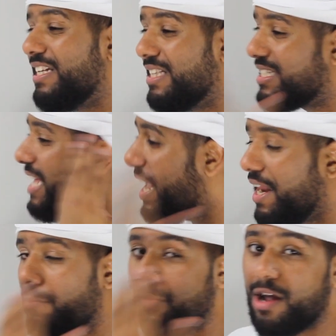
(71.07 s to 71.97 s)
seen this guy's
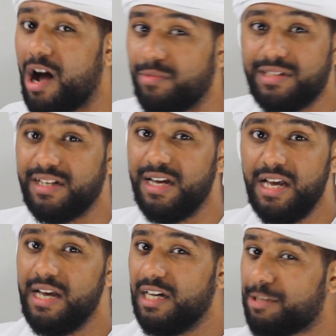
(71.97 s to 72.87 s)
name in my comments,
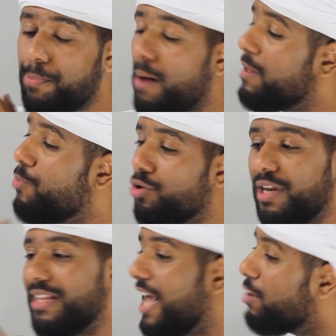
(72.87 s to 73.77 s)
it's probably more
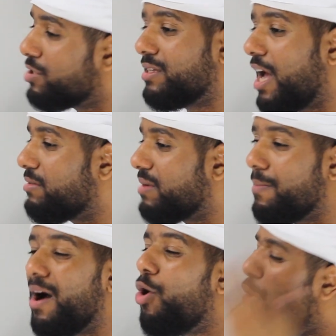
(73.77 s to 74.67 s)
than 1,000 times,
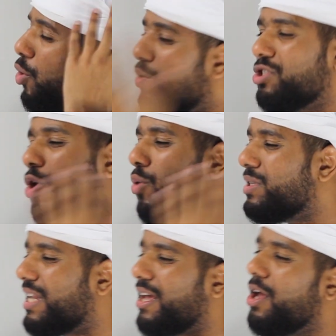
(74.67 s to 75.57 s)
man. But always,
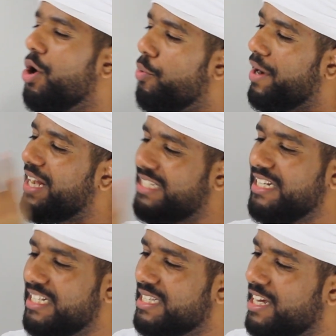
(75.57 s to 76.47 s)
like, when I
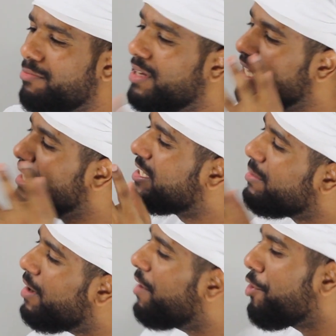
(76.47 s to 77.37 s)
see his name,
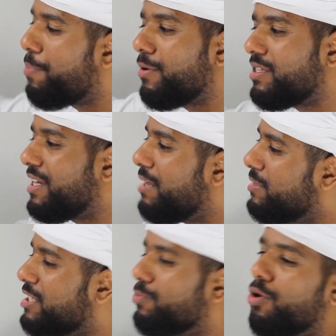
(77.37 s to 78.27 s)
some other person's
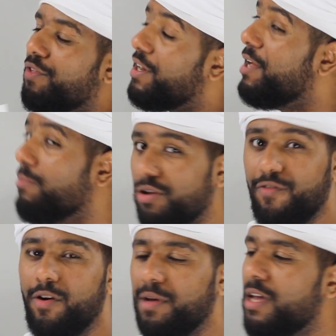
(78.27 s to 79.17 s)
name is more than him, you
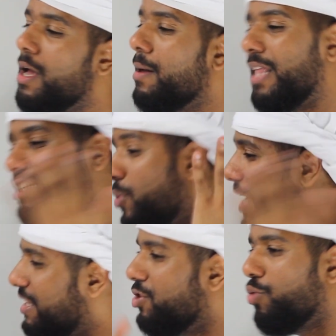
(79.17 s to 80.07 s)
feel me? That's
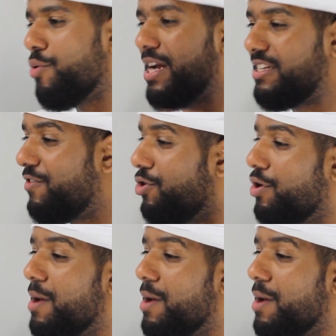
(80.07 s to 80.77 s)
why I didn't do a reaction video on